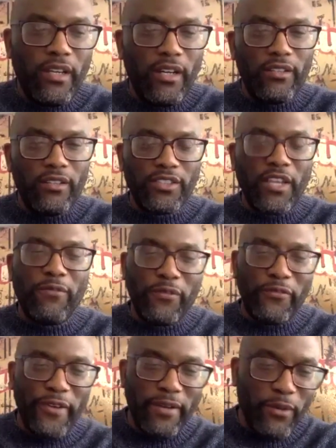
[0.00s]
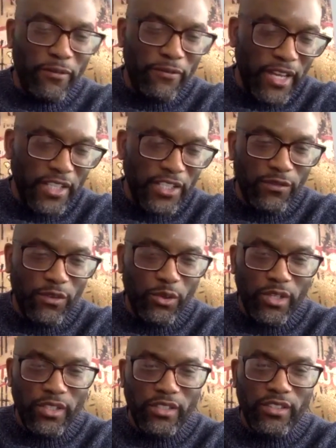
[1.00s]
self-reflection, of
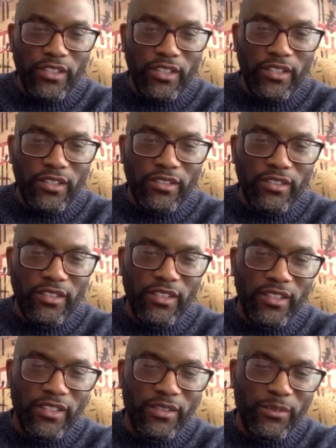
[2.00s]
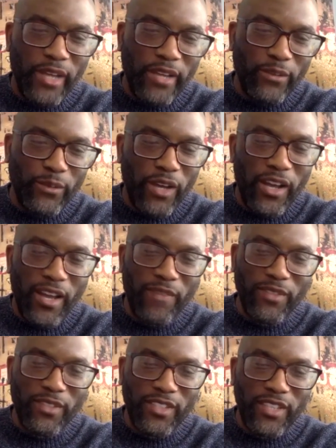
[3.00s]
course. We all
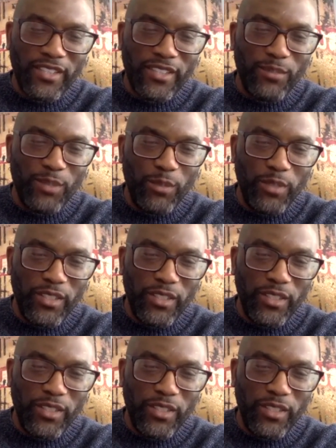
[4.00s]
have to take this moment,